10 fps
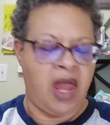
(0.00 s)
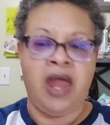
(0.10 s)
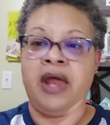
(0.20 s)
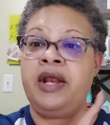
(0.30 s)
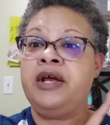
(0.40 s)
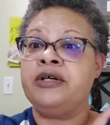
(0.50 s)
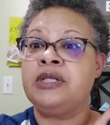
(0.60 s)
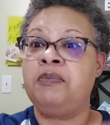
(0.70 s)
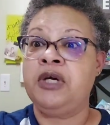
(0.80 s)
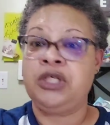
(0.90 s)
And
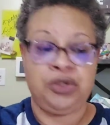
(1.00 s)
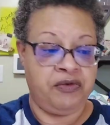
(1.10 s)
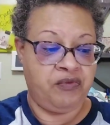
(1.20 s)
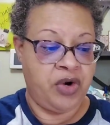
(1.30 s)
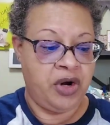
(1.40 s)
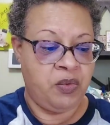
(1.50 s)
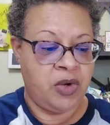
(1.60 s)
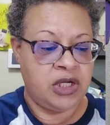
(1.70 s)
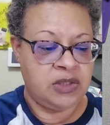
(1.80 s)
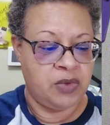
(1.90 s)
here's a picture of where it
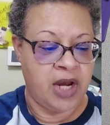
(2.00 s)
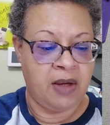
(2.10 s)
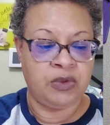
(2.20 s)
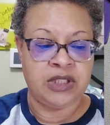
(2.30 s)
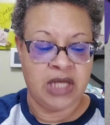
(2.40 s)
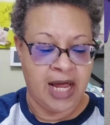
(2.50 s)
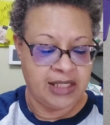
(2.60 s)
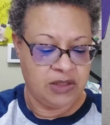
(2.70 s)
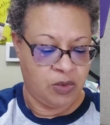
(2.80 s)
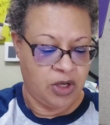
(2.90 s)
was when I was
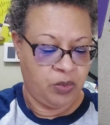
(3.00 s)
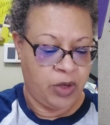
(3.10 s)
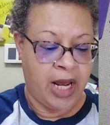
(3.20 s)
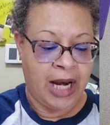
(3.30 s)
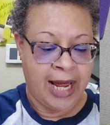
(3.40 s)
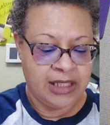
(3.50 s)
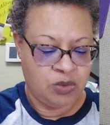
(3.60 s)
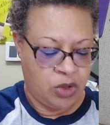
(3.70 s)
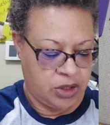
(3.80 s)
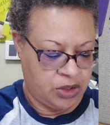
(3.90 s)
last worked when I last
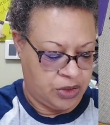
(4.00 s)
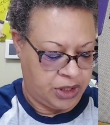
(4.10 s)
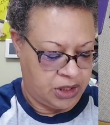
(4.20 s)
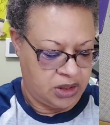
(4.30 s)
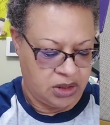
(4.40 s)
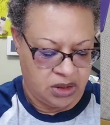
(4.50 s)
worked on it.